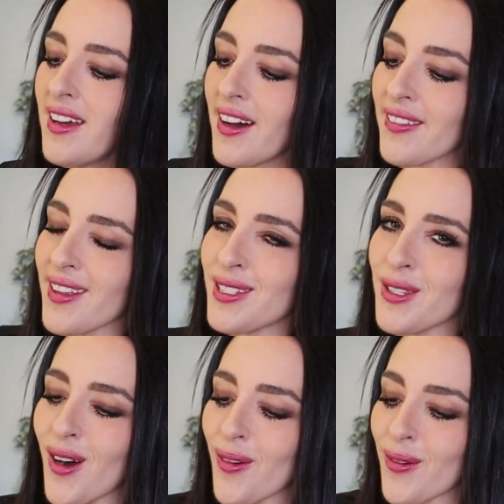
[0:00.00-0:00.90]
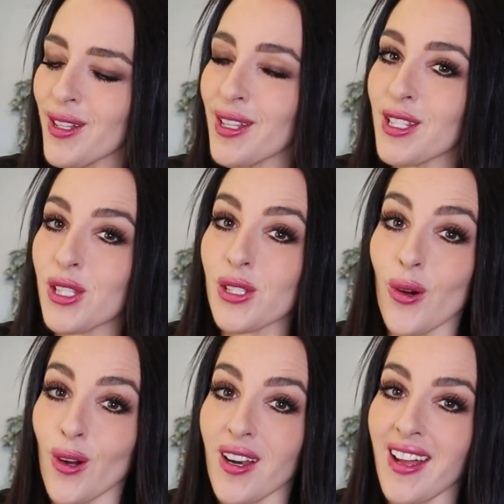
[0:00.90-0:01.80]
unless you want really
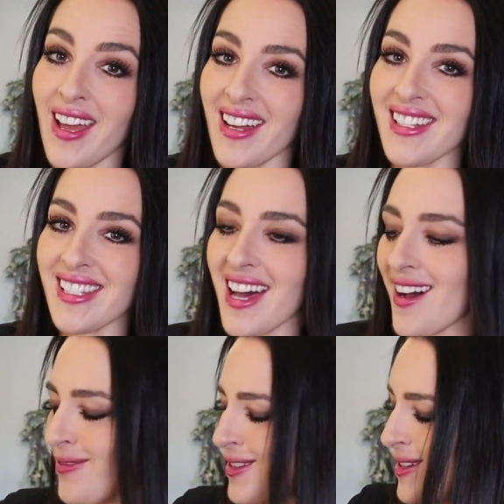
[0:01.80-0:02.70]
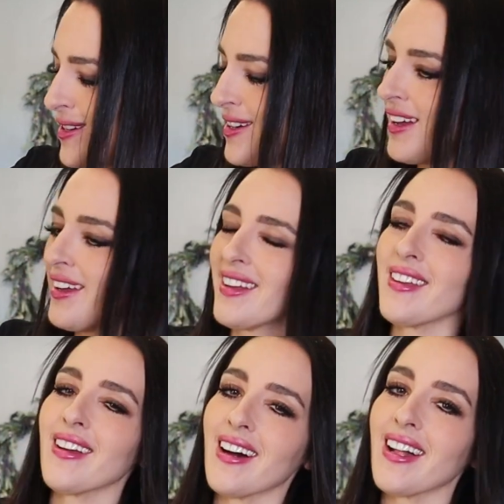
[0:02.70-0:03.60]
sore hands after,
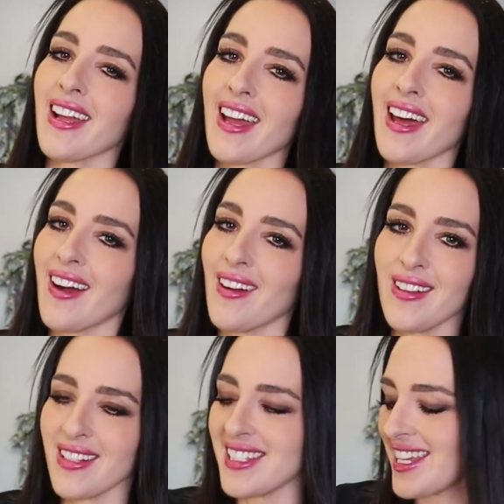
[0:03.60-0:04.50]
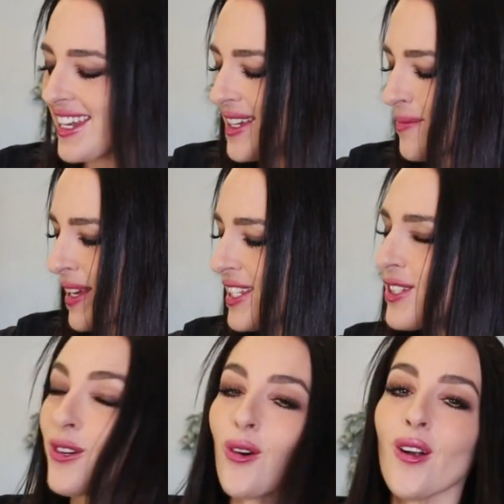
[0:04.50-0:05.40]
you gotta get out your standing
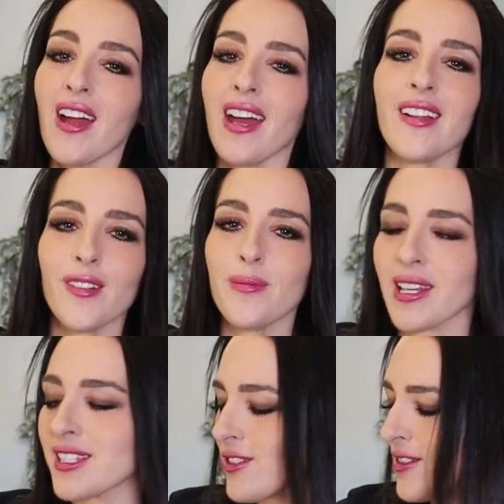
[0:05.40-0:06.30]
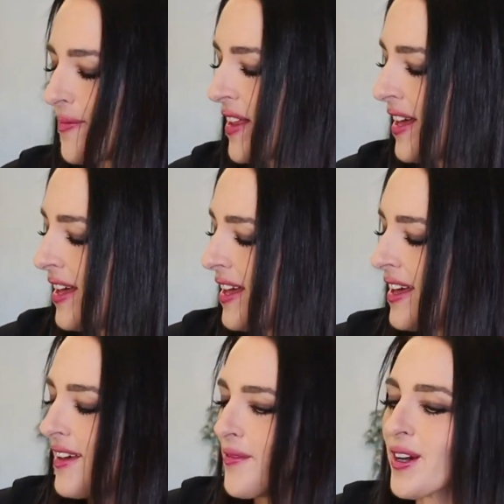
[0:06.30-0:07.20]
mixer or a handheld mixer.
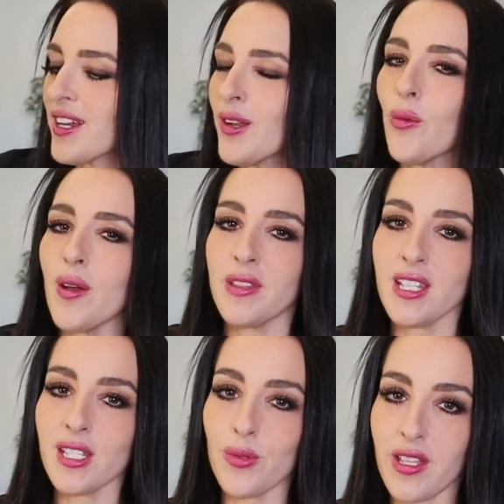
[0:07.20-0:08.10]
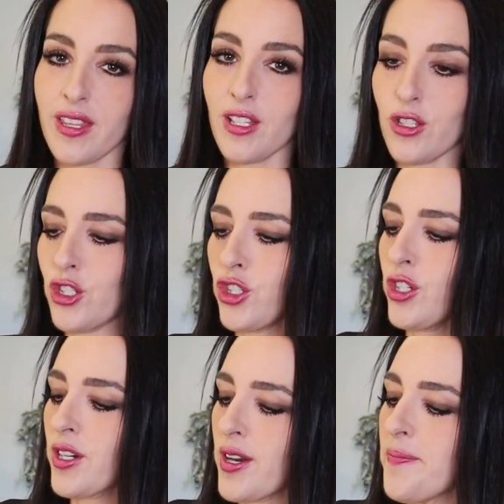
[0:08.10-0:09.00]
We're gonna whip this with the
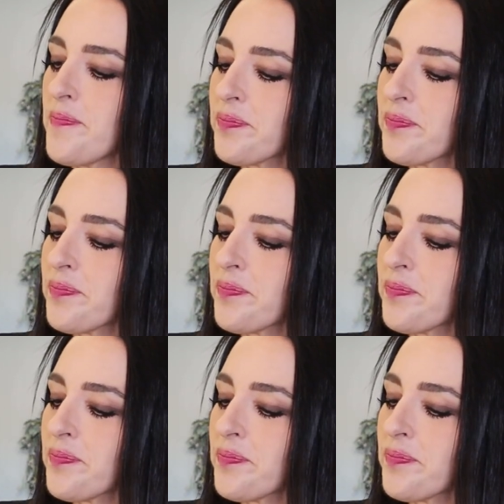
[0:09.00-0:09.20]
sugar.